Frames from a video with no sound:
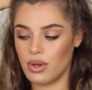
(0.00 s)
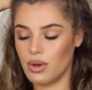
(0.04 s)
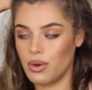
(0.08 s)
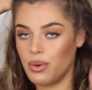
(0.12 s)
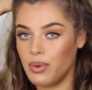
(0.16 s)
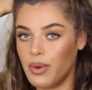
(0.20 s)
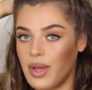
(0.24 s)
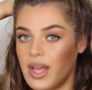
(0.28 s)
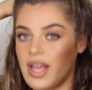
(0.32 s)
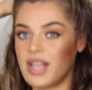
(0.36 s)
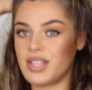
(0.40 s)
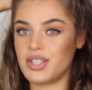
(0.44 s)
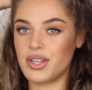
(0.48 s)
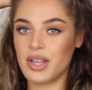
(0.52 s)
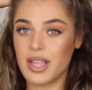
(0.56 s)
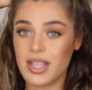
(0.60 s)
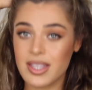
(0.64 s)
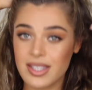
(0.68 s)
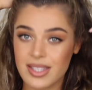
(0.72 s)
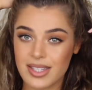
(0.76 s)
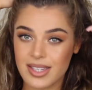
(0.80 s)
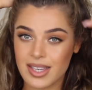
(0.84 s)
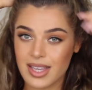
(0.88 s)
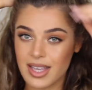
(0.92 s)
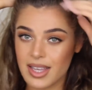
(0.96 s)
So as you
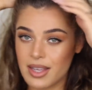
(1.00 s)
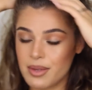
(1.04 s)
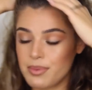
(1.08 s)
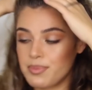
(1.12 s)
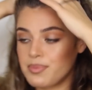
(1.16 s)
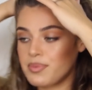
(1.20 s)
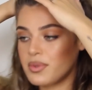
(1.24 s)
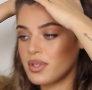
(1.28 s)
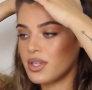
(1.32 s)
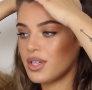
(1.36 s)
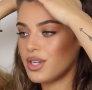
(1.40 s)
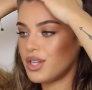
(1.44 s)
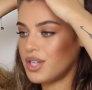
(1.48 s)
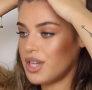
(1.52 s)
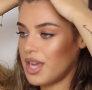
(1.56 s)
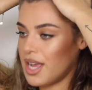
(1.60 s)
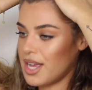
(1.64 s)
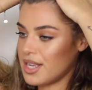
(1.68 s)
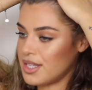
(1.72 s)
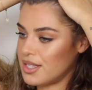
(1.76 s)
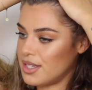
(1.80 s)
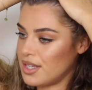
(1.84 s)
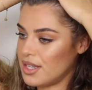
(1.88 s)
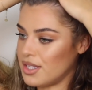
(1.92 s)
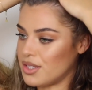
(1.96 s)
can see, she
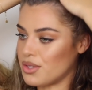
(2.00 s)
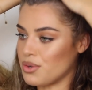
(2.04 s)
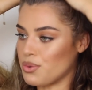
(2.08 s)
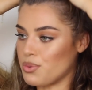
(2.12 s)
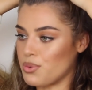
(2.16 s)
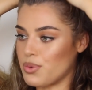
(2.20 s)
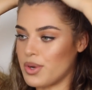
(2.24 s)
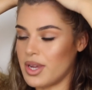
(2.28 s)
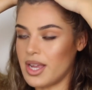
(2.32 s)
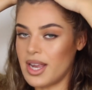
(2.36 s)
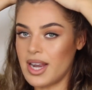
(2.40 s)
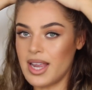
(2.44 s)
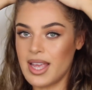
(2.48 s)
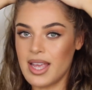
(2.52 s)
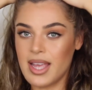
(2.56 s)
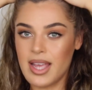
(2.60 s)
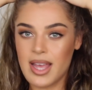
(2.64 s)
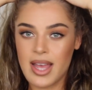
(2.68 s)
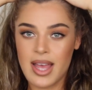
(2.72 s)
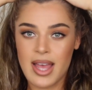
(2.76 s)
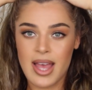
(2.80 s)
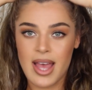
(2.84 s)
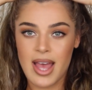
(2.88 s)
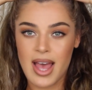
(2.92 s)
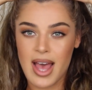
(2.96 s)
has this really
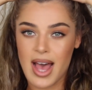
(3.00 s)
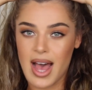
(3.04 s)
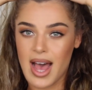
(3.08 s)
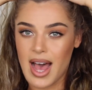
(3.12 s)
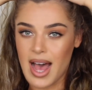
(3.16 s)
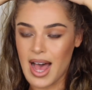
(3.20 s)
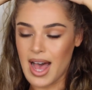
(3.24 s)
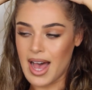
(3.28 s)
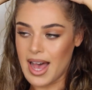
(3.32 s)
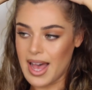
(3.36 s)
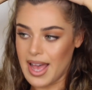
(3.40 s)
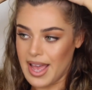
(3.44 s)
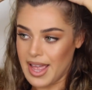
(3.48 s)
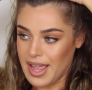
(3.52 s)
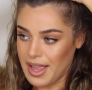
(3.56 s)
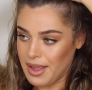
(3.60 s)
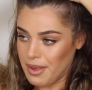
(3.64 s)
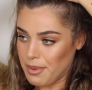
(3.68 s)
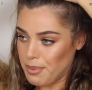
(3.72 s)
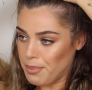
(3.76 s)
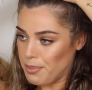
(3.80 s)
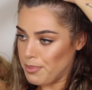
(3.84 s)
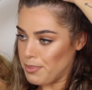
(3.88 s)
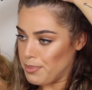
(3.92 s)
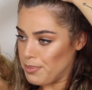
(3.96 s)
high
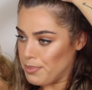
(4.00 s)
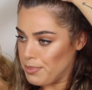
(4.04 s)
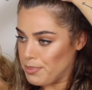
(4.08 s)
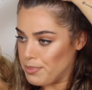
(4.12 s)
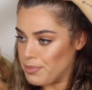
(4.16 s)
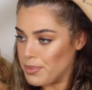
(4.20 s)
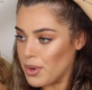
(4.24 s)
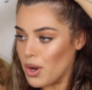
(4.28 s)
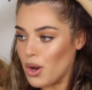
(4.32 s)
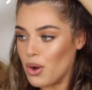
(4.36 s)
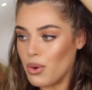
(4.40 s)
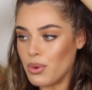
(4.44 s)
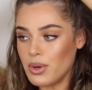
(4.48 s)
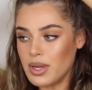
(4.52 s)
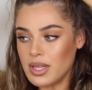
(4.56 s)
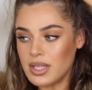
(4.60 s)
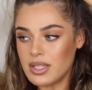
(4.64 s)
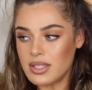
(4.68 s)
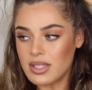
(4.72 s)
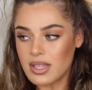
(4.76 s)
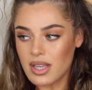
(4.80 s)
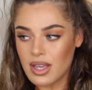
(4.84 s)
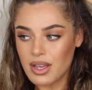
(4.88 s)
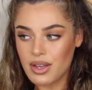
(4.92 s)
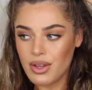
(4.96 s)

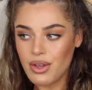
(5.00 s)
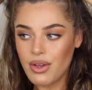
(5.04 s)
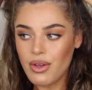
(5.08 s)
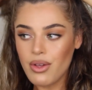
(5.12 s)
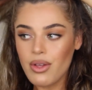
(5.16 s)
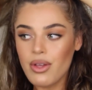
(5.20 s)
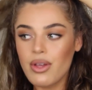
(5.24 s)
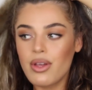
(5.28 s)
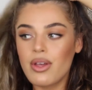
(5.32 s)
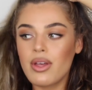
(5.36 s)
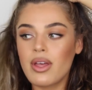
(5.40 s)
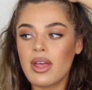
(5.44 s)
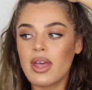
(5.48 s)
ponytail